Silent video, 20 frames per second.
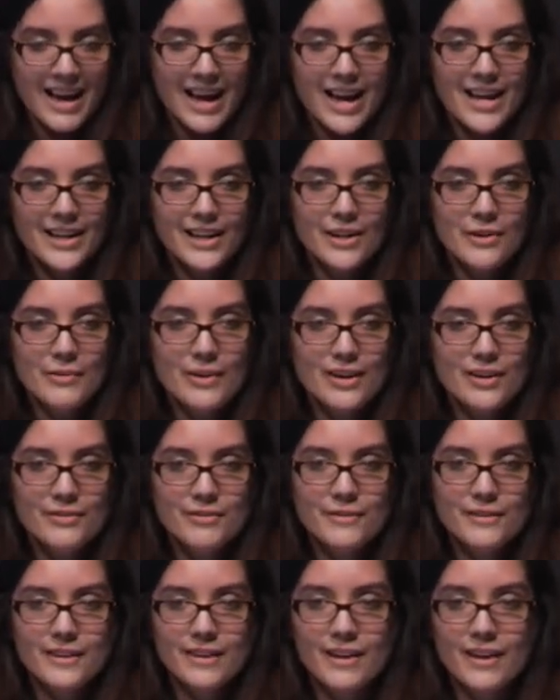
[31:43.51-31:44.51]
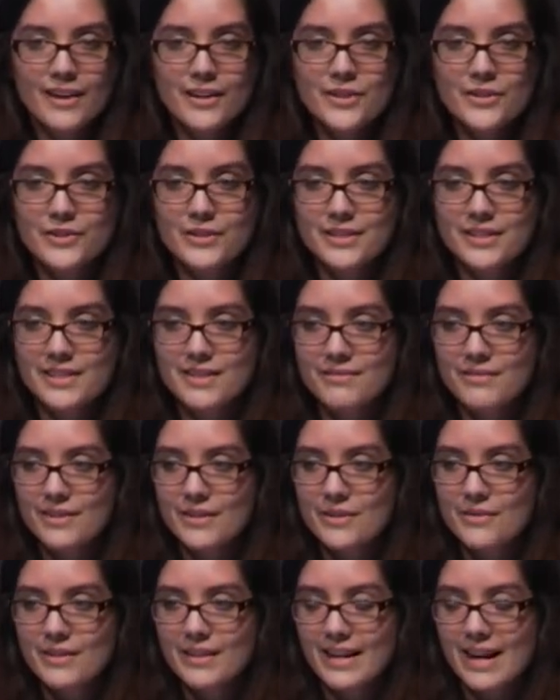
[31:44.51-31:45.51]
And I walk for the hundreds of
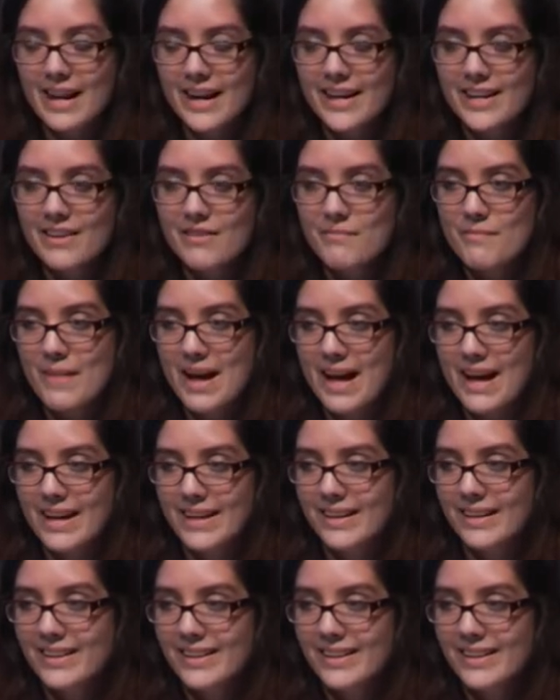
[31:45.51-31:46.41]
you that I have met.